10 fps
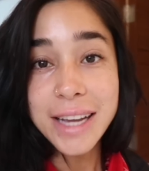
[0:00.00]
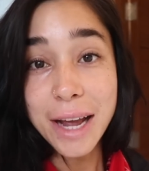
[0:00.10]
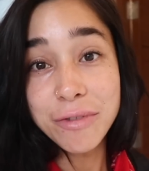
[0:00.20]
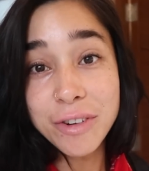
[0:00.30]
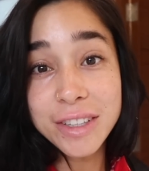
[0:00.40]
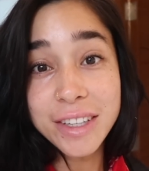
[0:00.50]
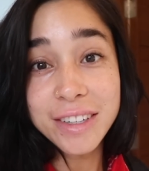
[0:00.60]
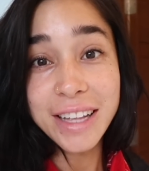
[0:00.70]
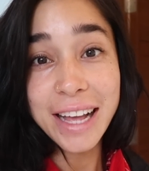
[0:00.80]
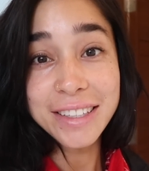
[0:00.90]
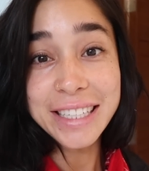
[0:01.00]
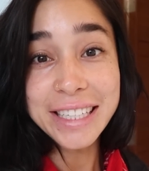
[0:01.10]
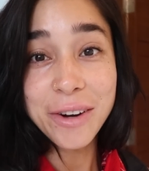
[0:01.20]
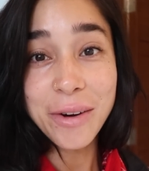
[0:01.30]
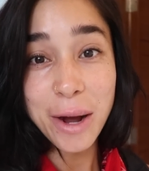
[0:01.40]
Time for a little El
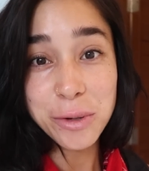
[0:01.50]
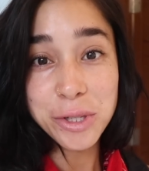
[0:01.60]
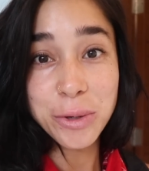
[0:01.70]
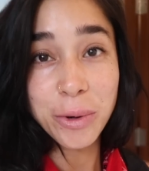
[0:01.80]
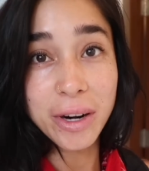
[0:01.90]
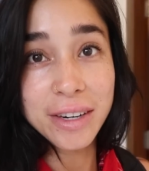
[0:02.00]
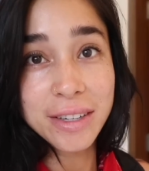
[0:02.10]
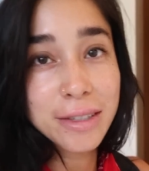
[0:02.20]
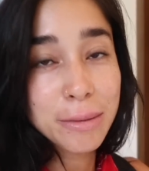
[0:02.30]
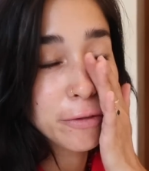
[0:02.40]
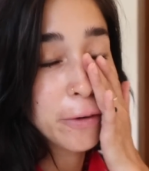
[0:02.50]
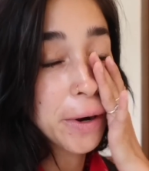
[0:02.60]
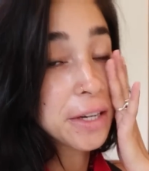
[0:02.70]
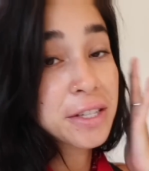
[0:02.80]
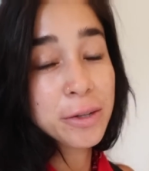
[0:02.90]
Nido house tour
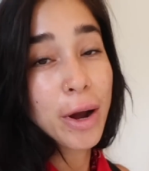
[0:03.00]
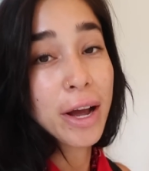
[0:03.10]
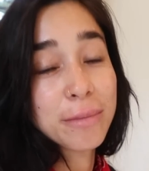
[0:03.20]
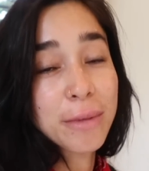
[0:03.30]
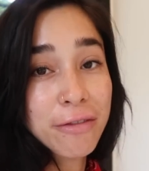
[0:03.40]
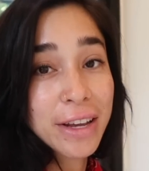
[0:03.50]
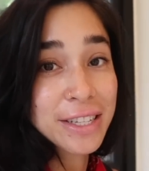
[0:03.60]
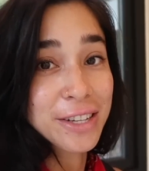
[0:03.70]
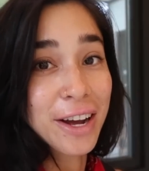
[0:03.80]
before I sweat my face